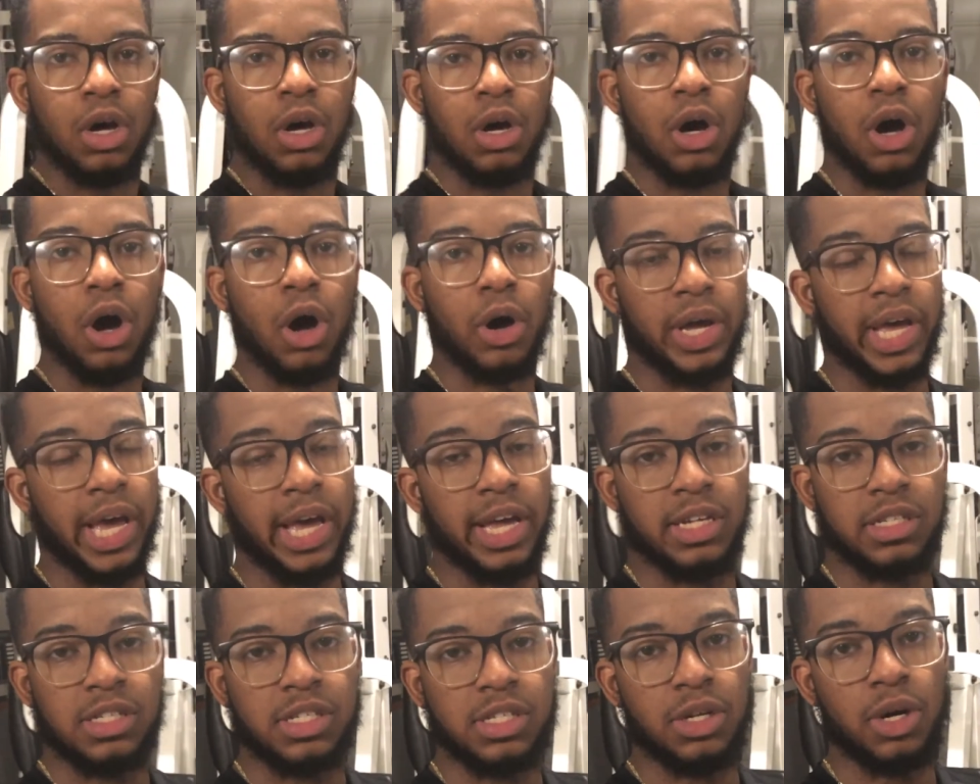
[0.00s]
Okay,
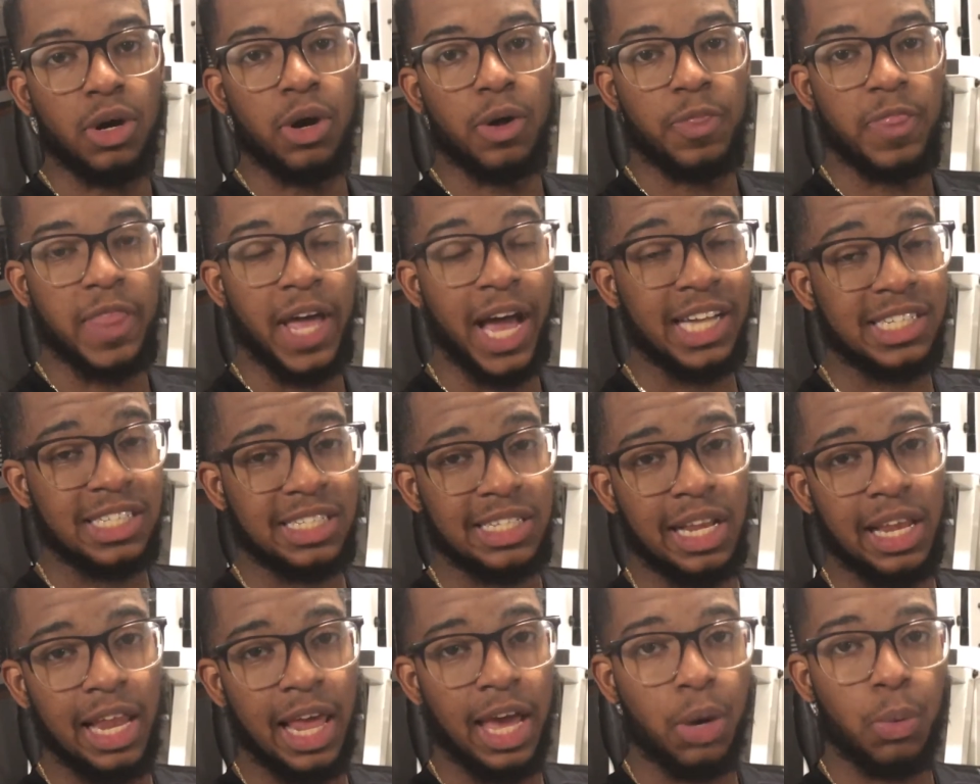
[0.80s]
so that's the
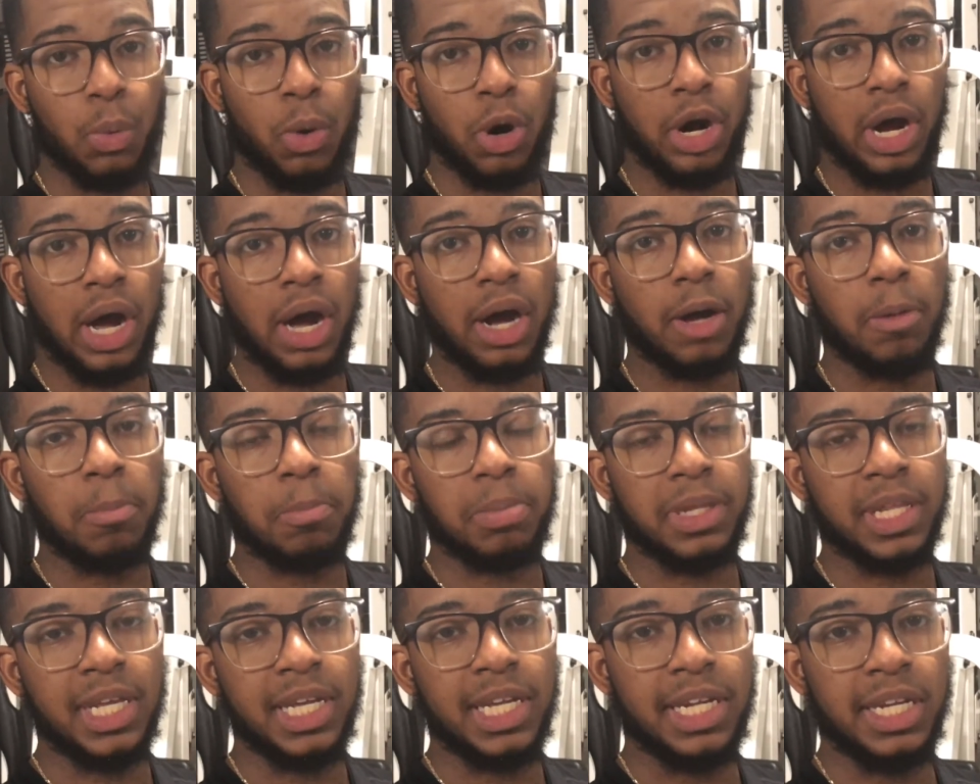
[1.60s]
leg workout
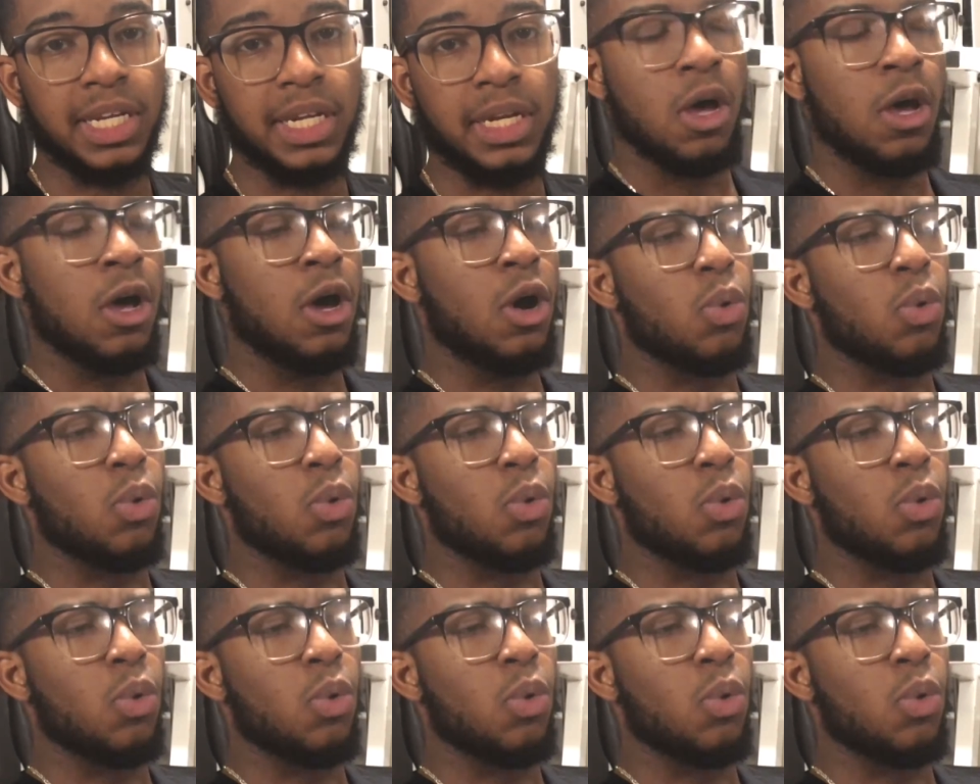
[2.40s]
completed.